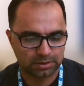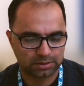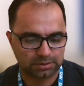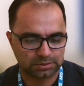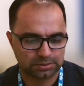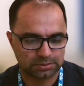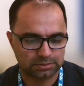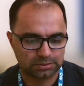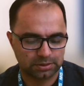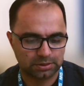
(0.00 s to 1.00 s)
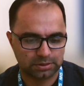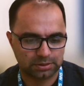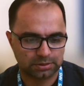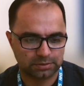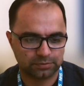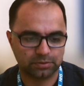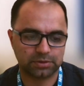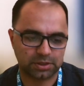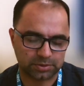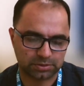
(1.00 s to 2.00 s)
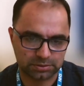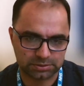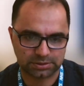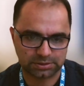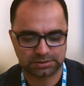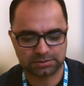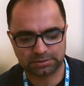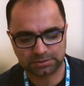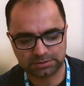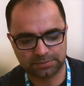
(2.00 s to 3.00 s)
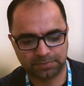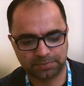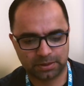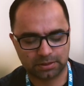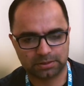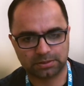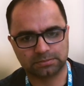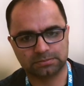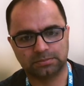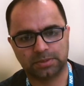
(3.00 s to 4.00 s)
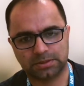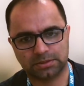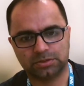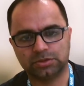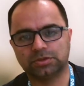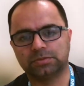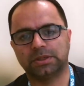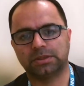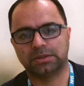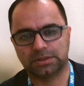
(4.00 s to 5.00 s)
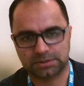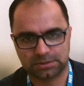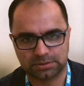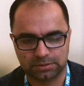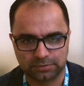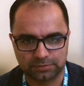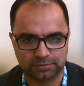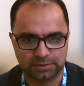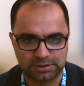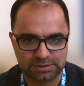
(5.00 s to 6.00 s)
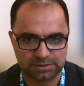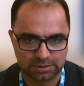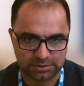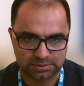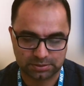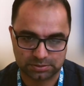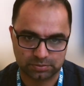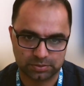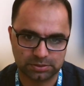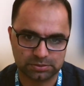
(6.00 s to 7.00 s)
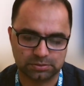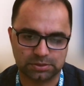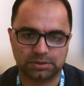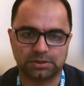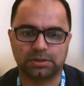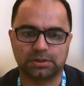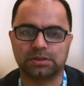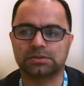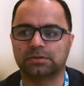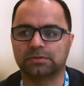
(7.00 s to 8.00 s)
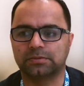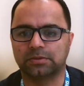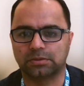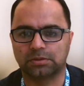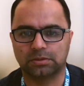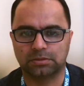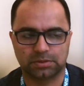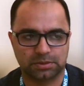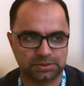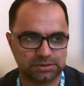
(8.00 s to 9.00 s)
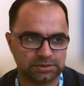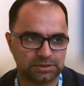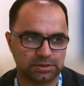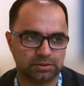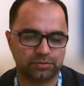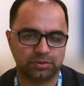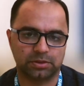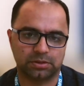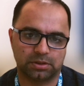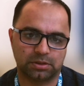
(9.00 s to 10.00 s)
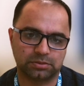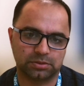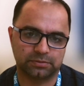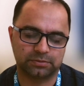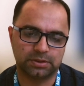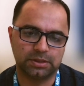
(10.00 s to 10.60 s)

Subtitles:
And for hematology registrars, better you should make a list of these targets as well, so that in case of on-call or emergency, if you are out of